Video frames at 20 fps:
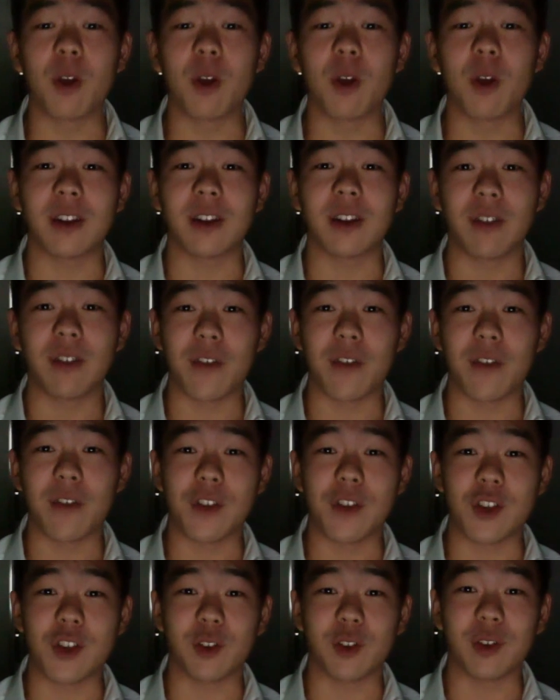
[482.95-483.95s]
that a rare
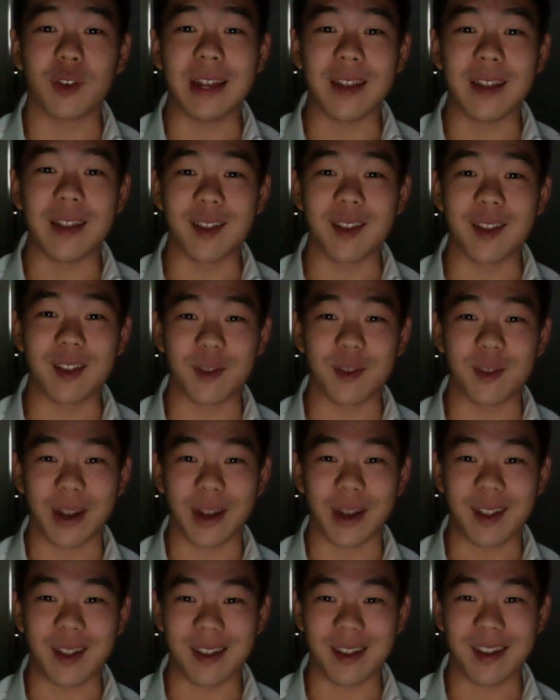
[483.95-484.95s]
fish elicits when
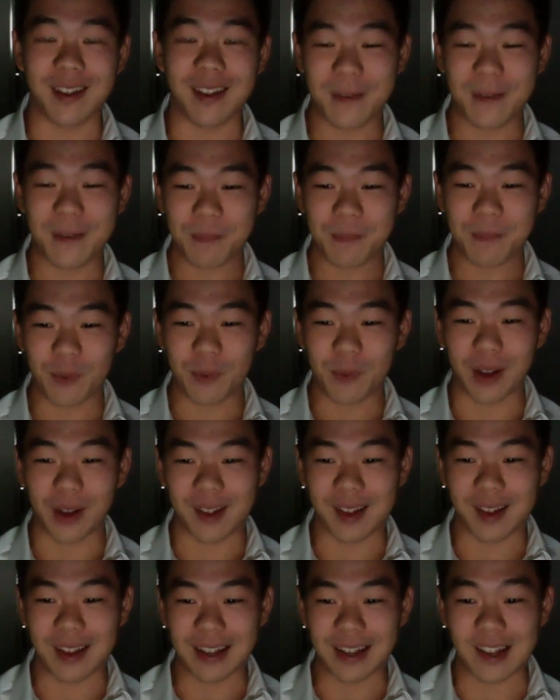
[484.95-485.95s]
I see
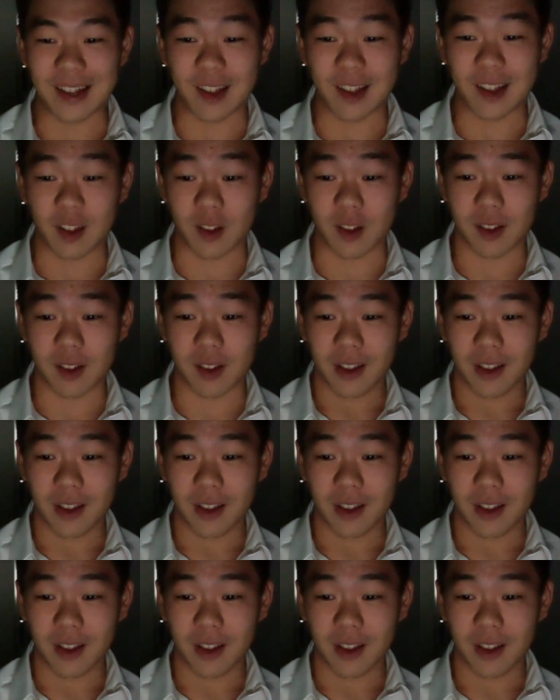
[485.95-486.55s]
it is just,